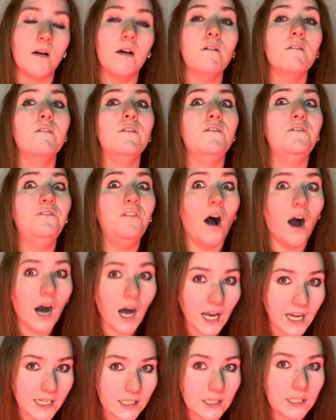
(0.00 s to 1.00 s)

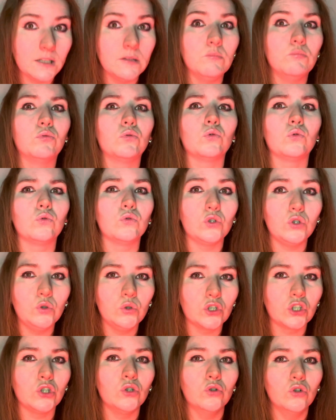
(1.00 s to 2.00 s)
violent,
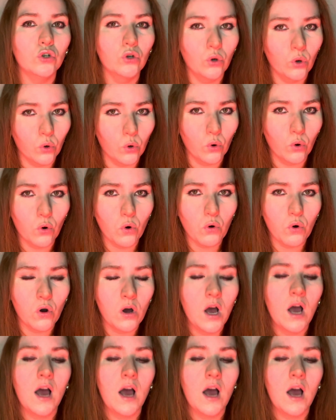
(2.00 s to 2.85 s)
brutal gore